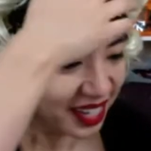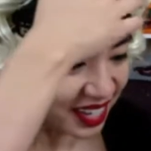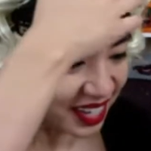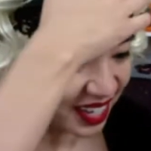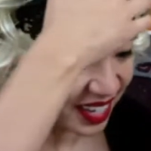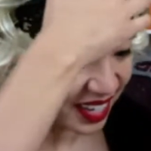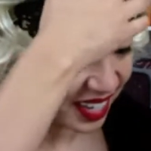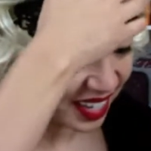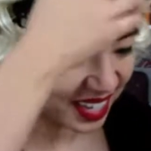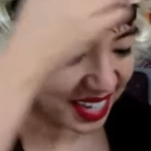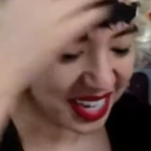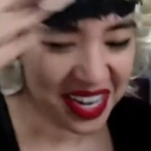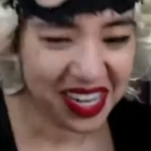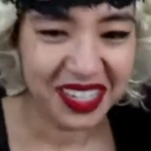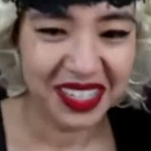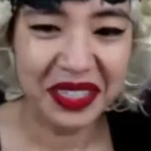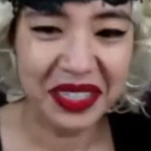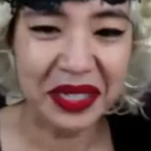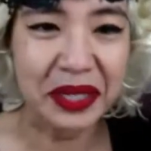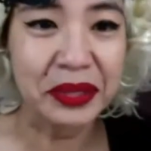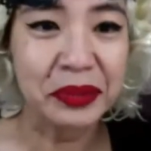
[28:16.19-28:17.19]

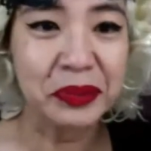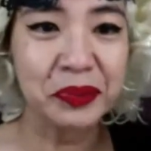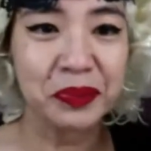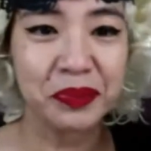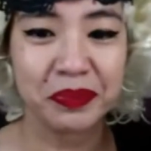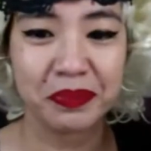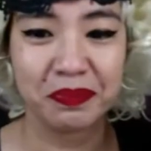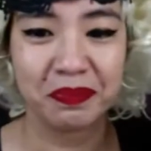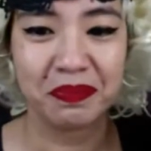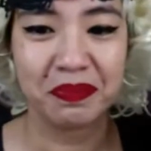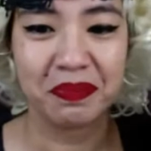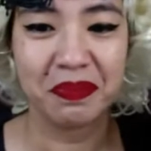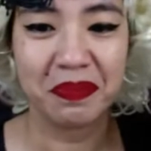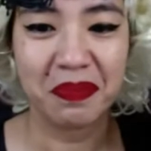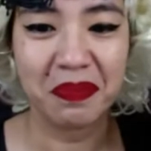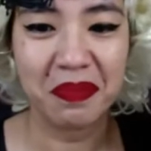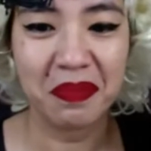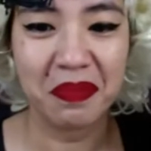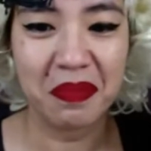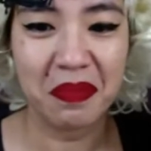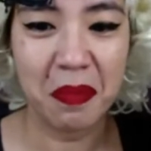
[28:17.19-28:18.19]

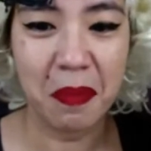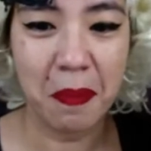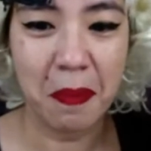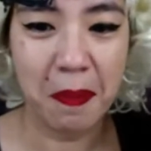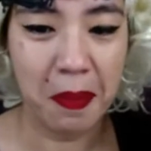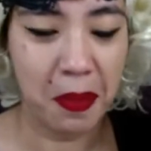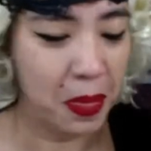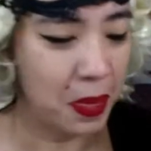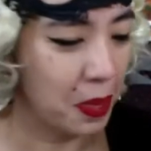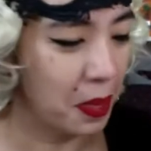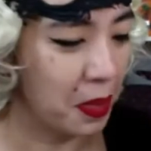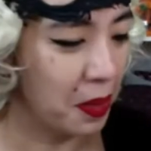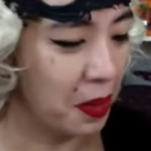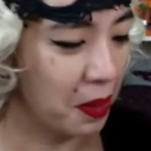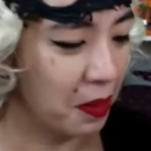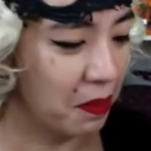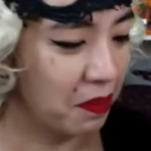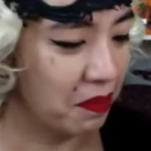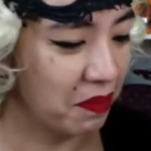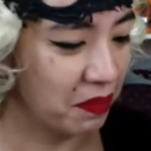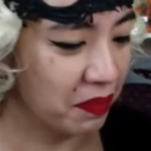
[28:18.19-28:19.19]

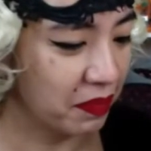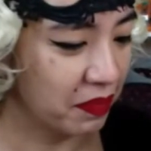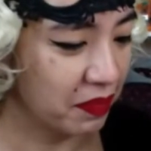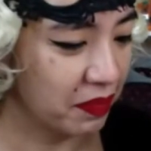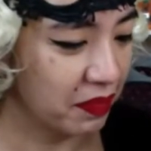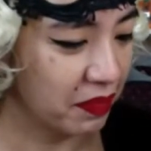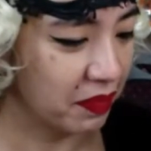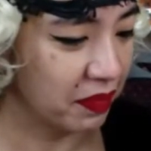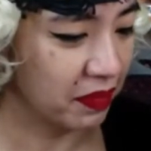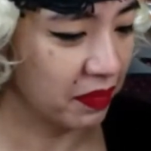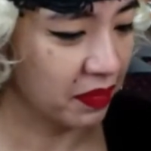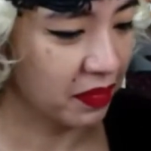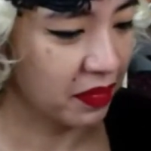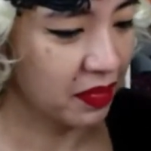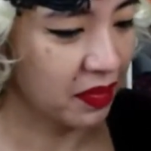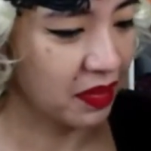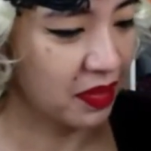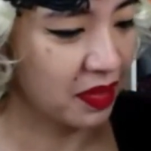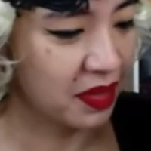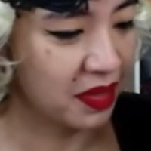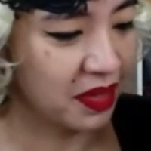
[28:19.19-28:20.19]

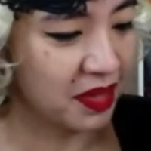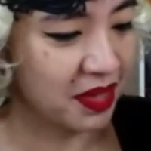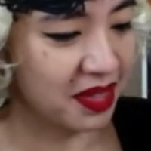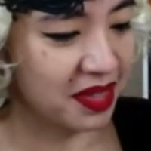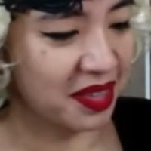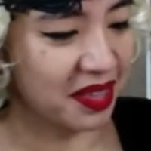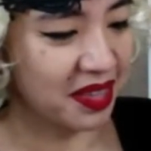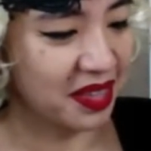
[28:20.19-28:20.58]
(silence)